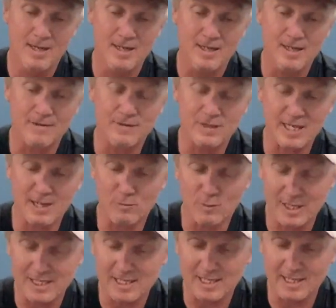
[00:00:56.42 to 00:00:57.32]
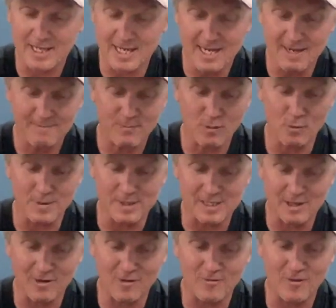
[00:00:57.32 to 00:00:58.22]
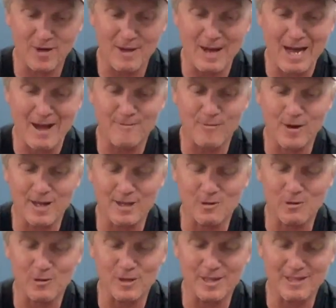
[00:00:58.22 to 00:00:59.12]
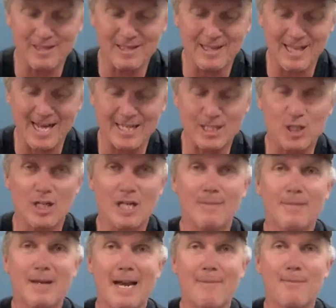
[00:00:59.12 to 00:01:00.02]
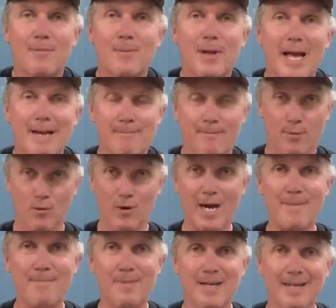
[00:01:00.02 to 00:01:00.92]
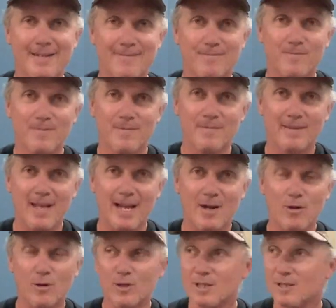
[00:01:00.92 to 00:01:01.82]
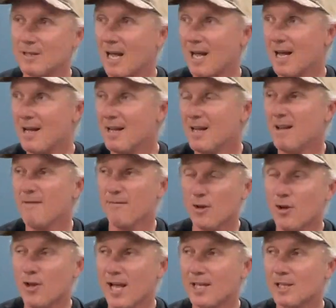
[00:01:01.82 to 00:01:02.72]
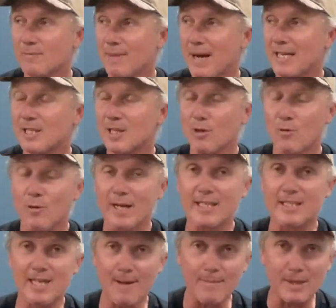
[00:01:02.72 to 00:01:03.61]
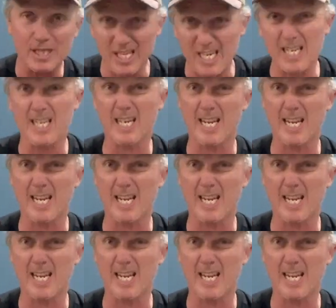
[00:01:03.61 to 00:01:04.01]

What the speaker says: You've seen recently, bought myself halfway through last year my number plate, Brim. They cost a few $1,000 in Queensland, but you get to